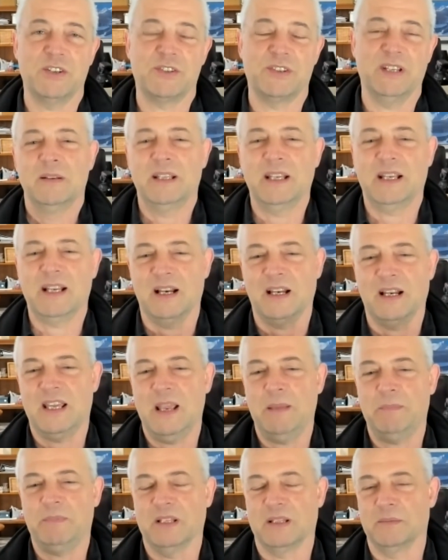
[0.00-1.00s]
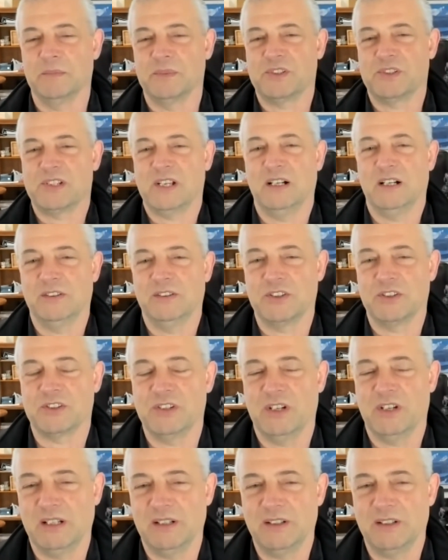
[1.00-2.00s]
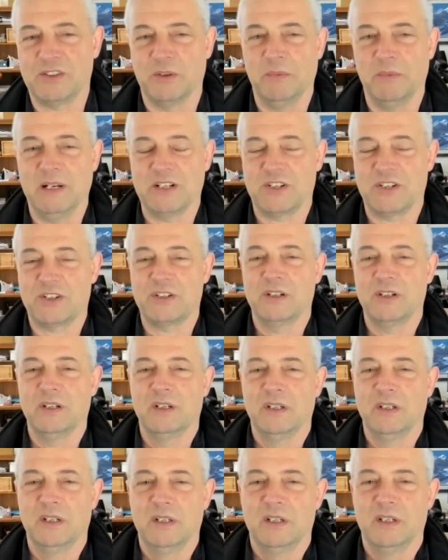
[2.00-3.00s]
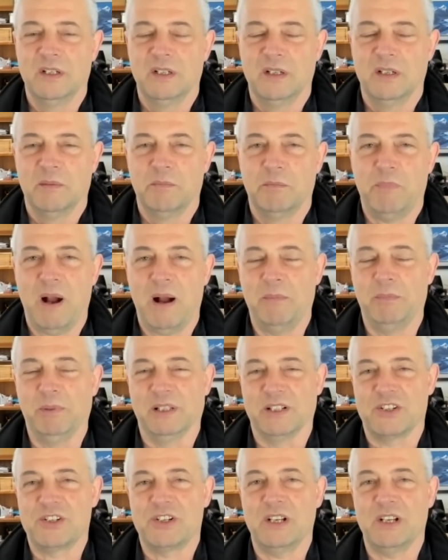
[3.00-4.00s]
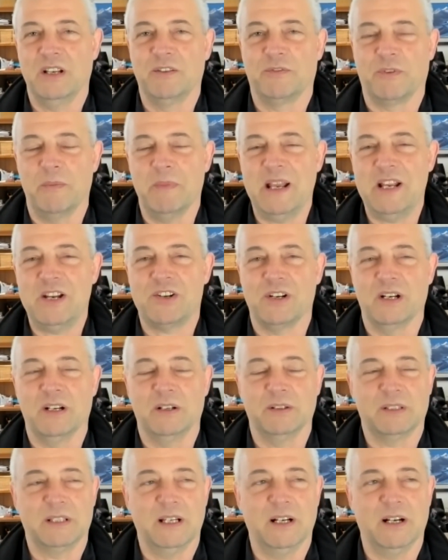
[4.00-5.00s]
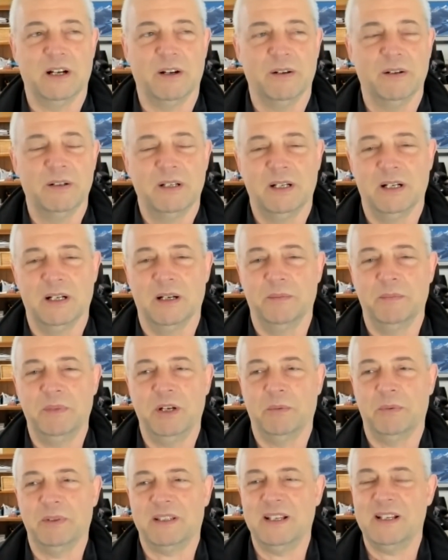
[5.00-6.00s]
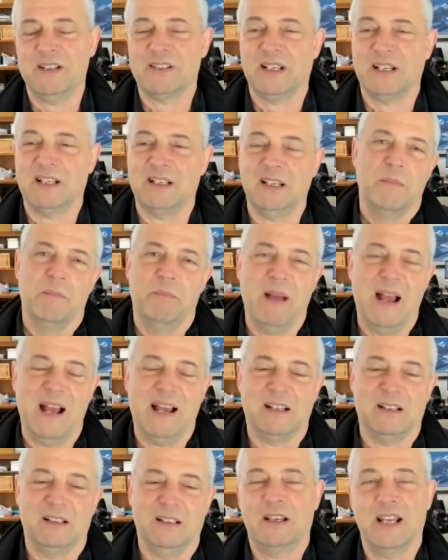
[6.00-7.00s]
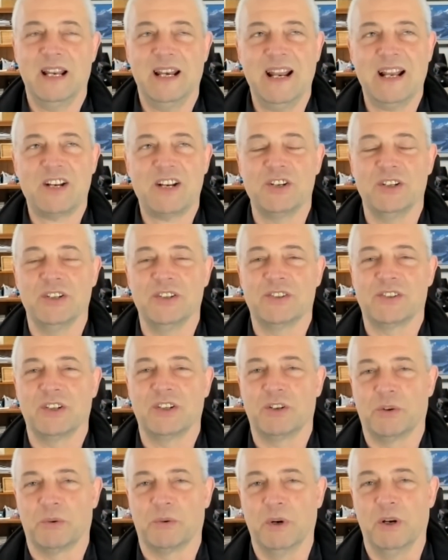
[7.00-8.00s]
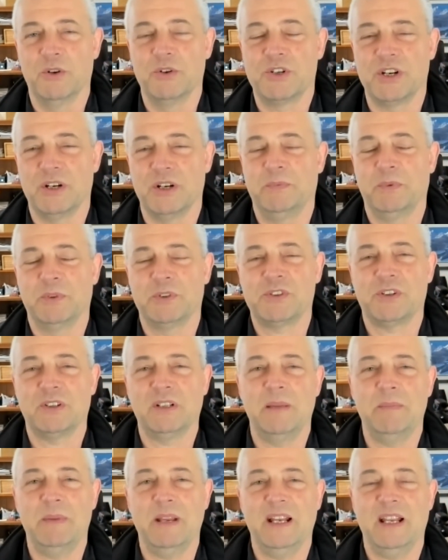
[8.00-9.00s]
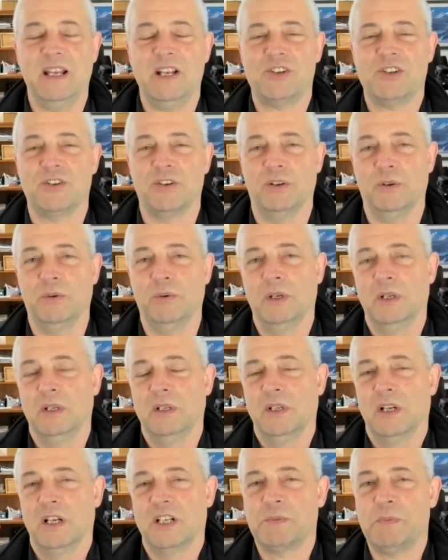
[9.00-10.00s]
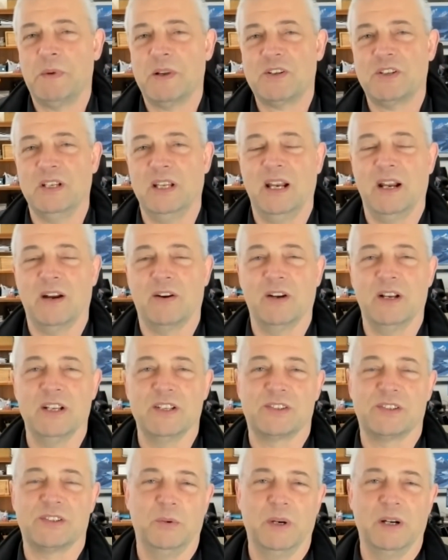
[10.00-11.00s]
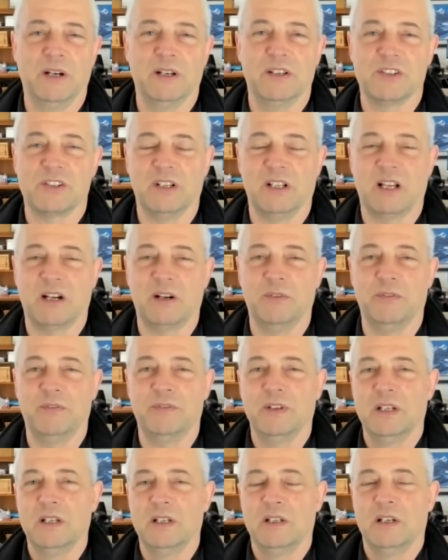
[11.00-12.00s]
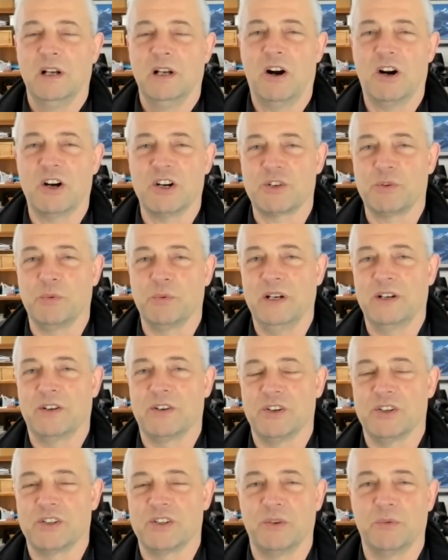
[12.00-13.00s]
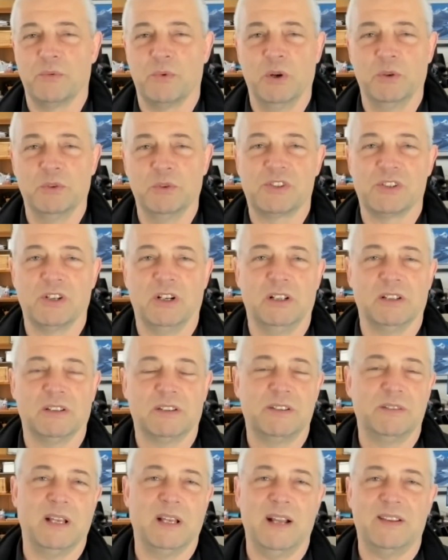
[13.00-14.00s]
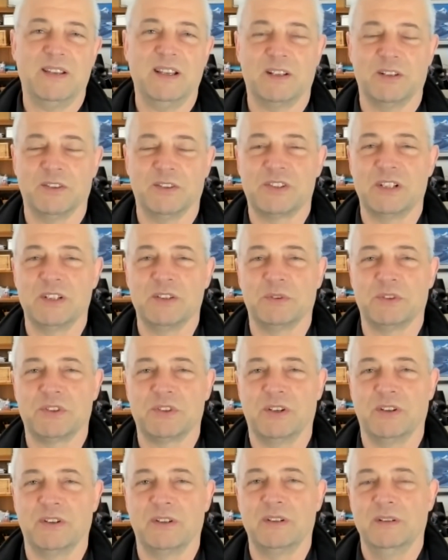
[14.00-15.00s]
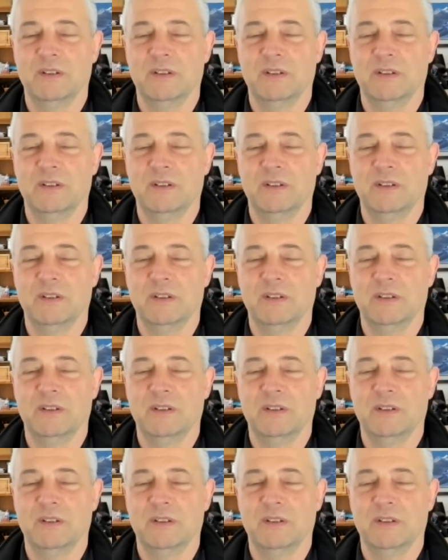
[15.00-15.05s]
and they kind of keep to themselves. There's not so much published information out there. But things like bad connections and corrosion will certainly be an issue, especially in areas where there's a lot of harsh winters and road salt. I think those things will start